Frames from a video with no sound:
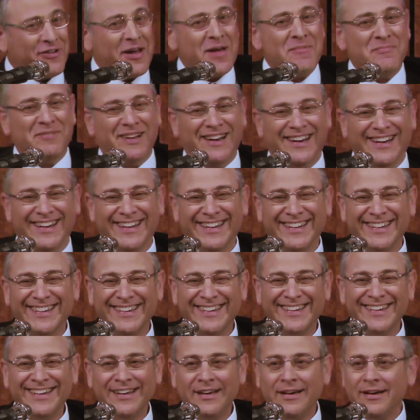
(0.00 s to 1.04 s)
family.
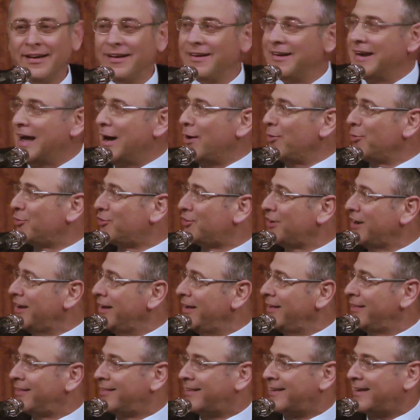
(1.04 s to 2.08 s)
Now
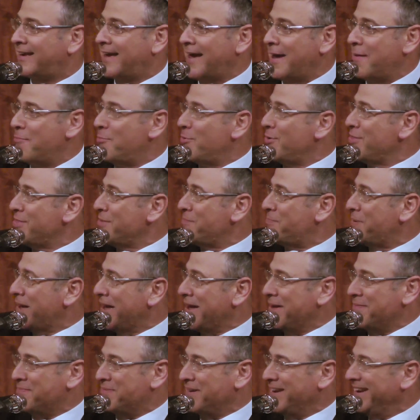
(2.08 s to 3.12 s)
she came with a
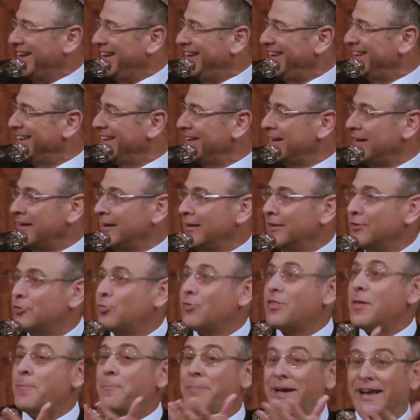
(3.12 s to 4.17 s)
baby
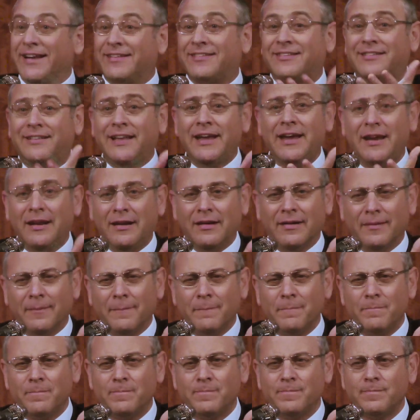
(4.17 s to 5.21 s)
to the Bet
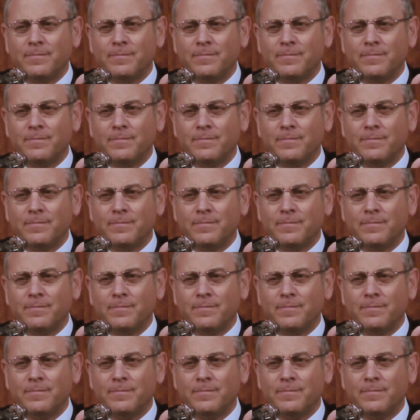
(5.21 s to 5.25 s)
Din.